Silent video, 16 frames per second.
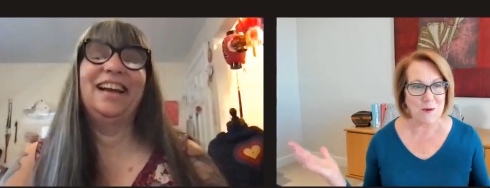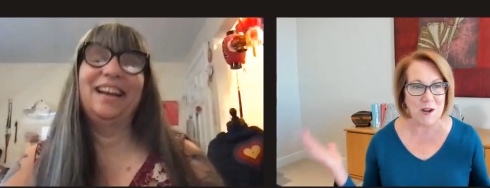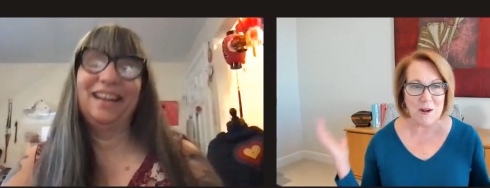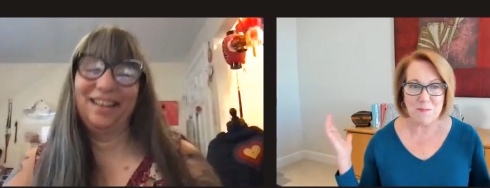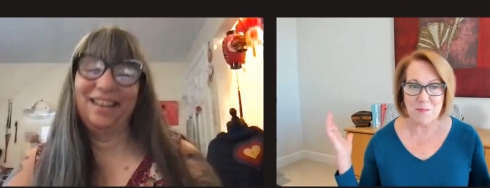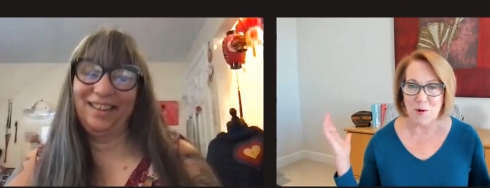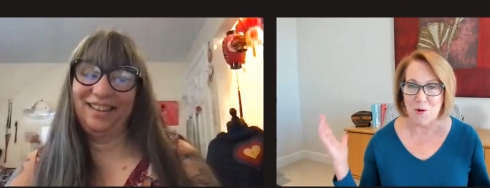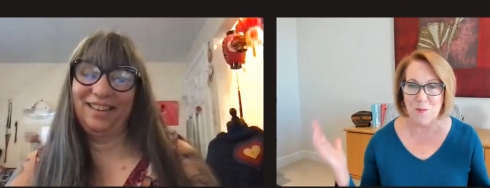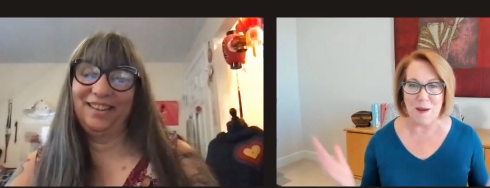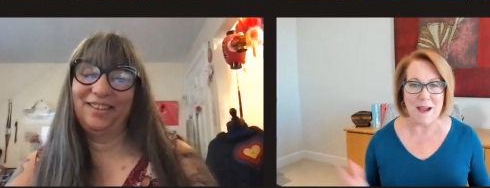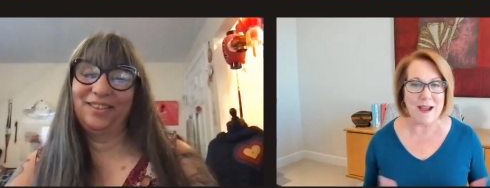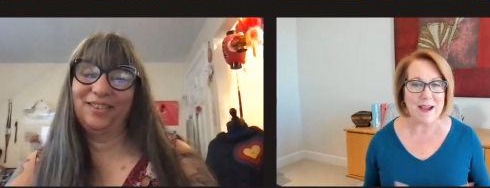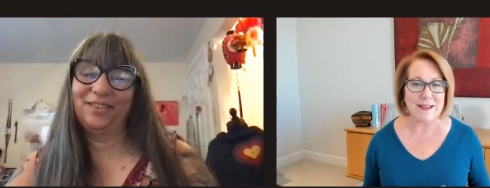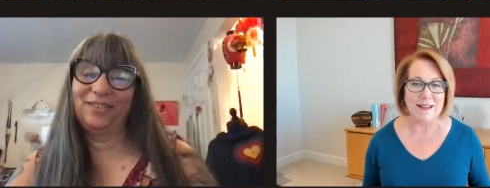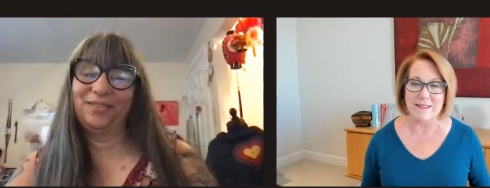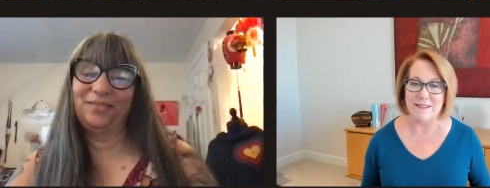Speaker 1: going to pull
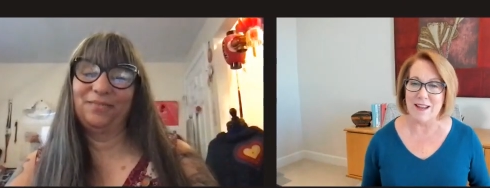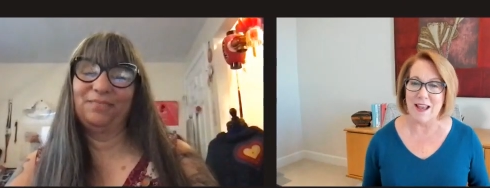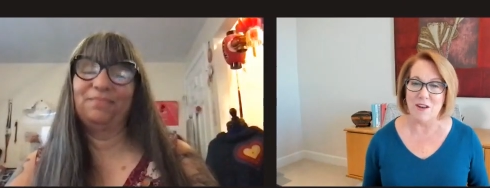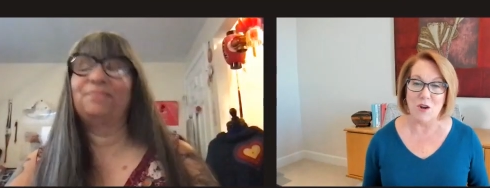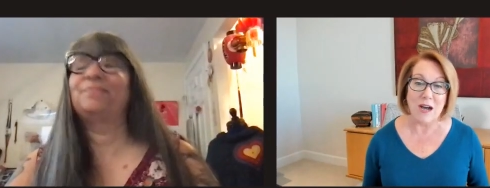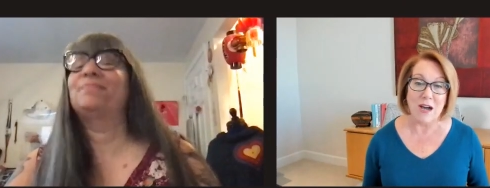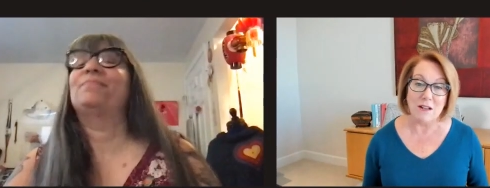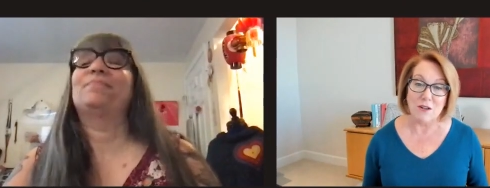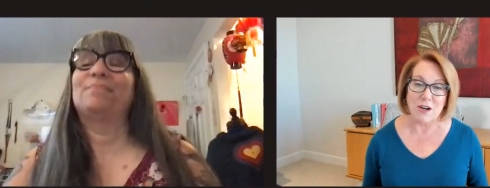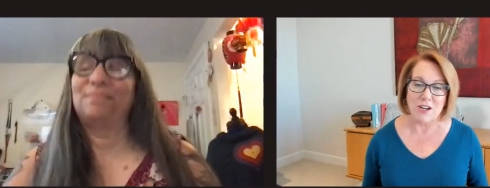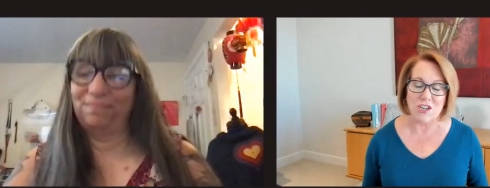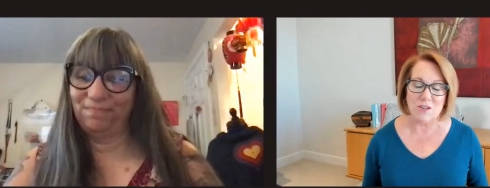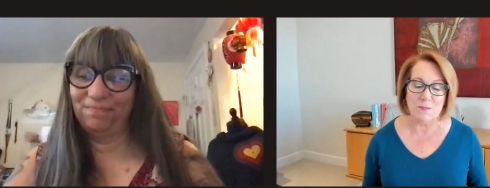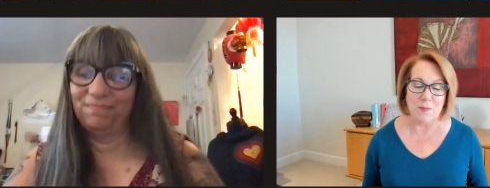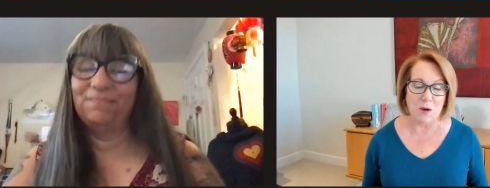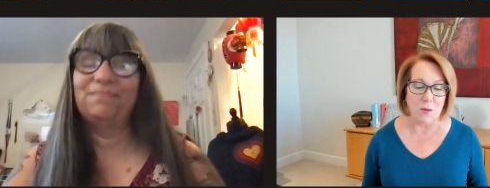back and not
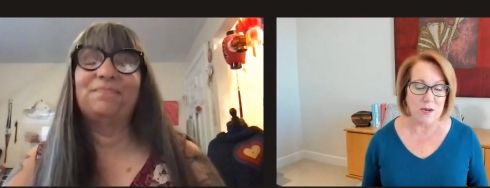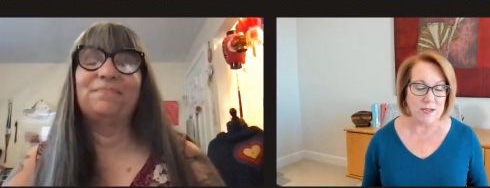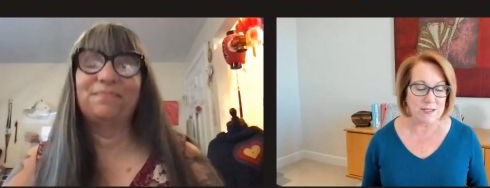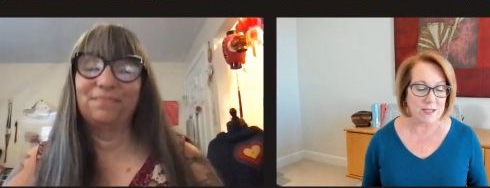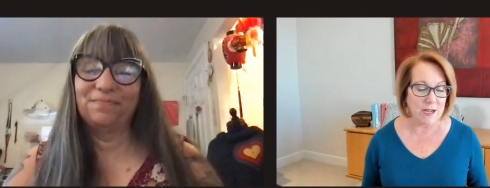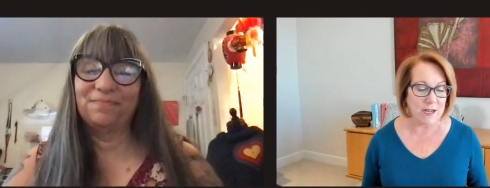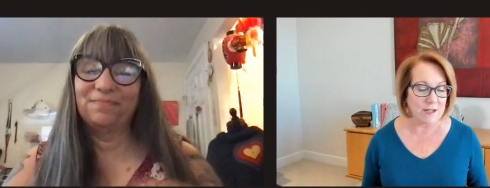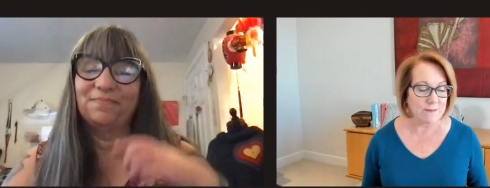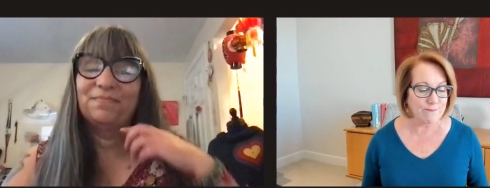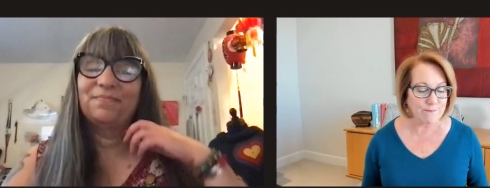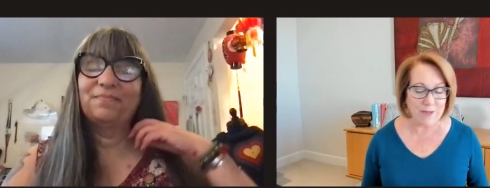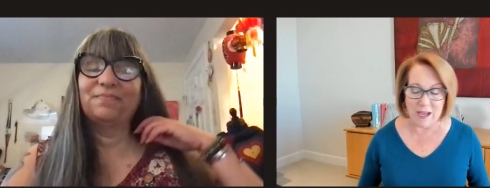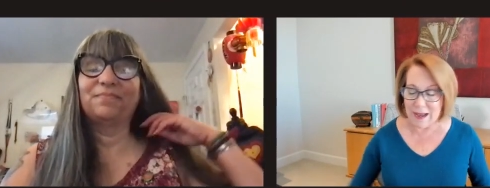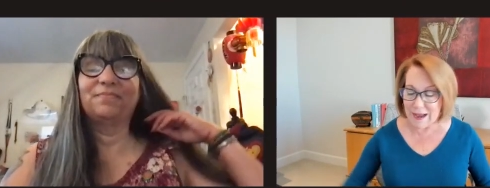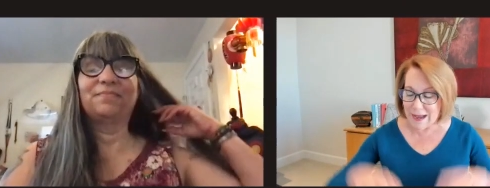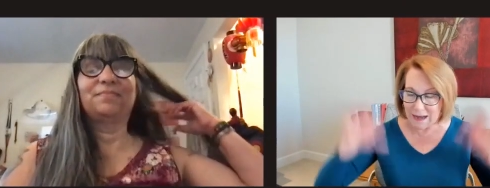launch, but we decided,
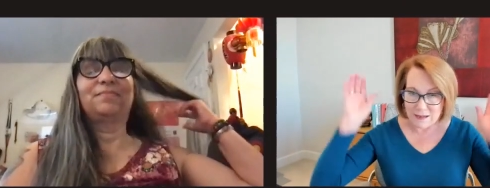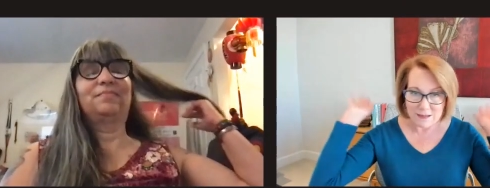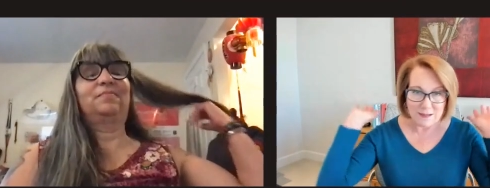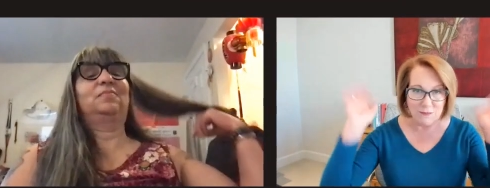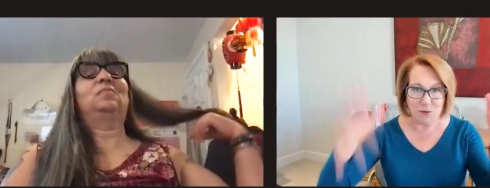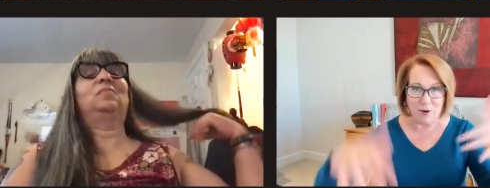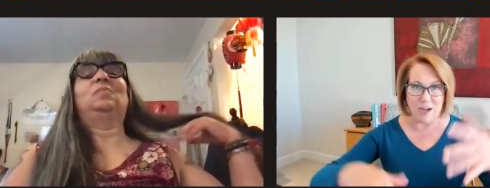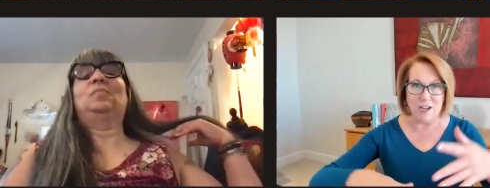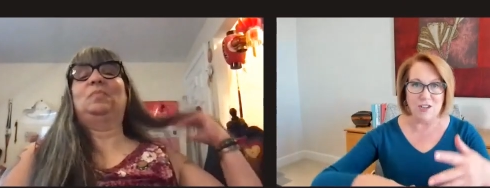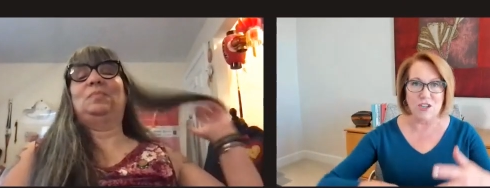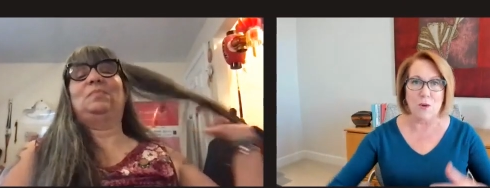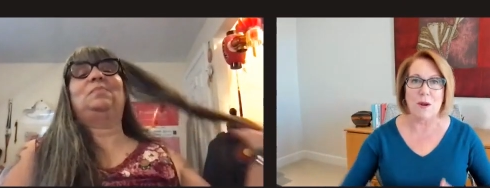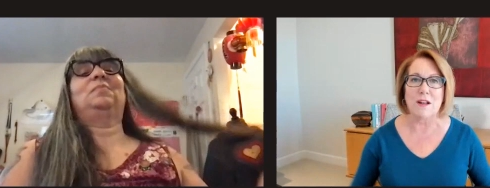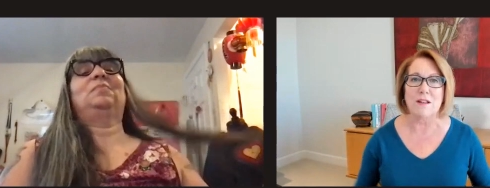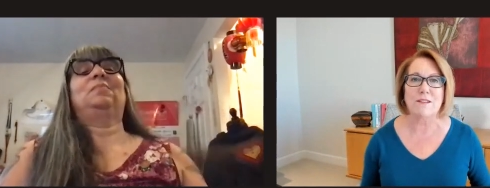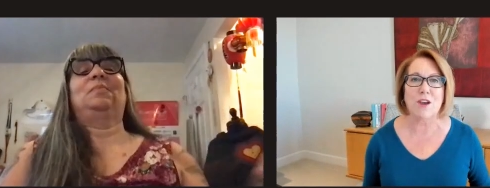we're going to
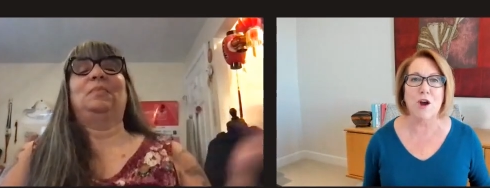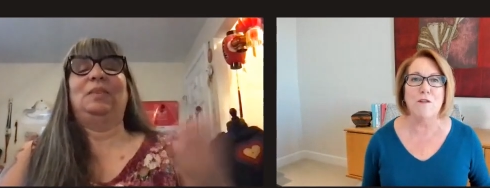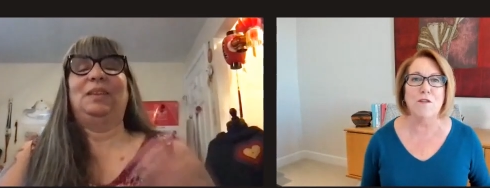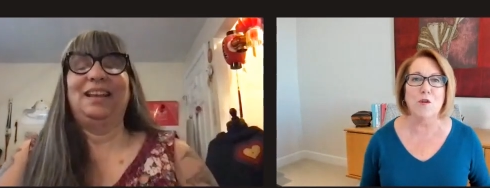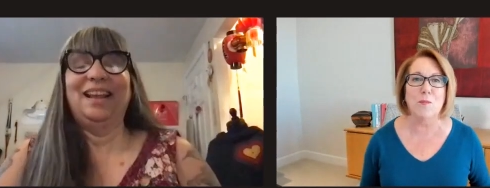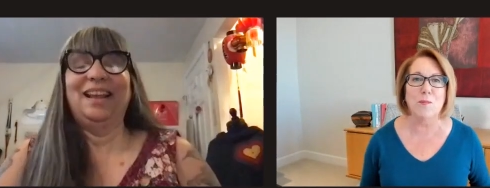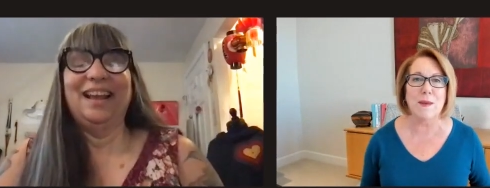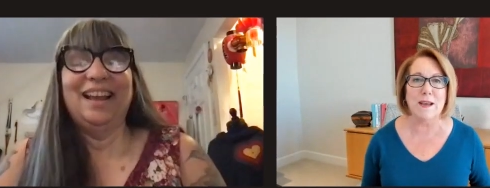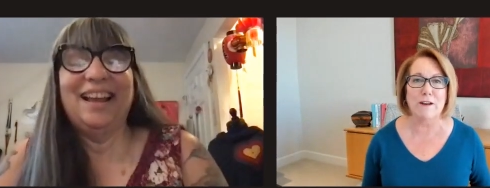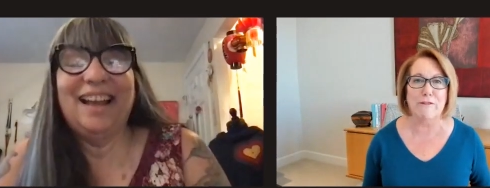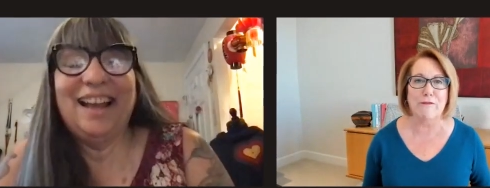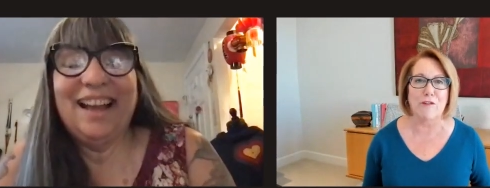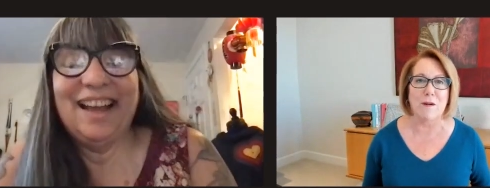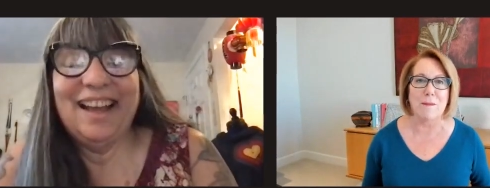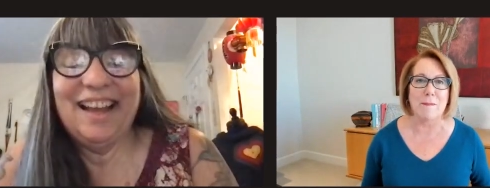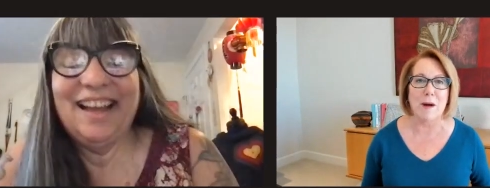do it. COVID will be here
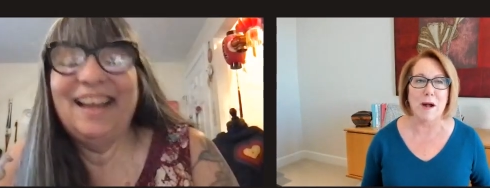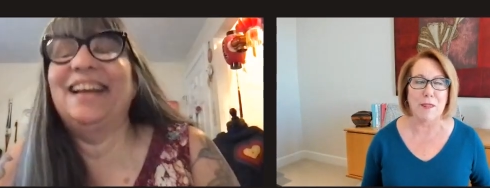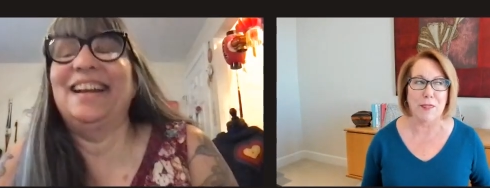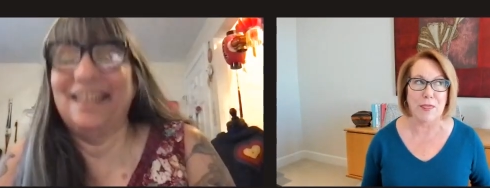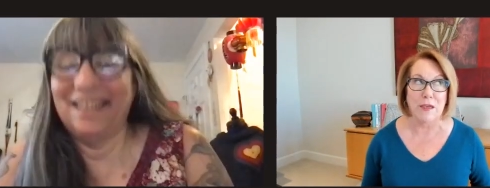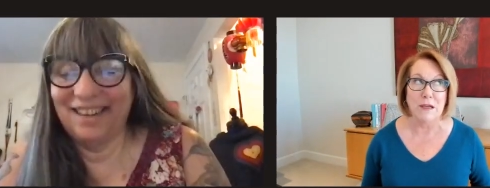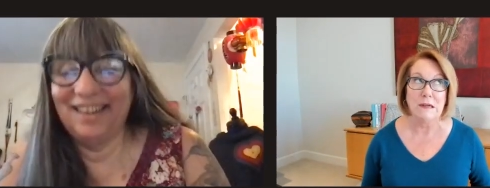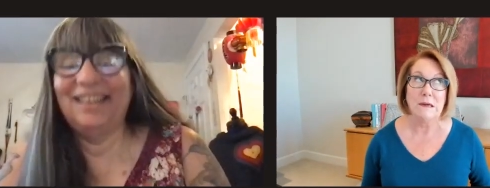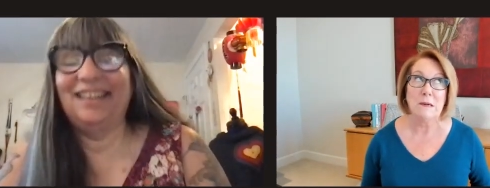for a month.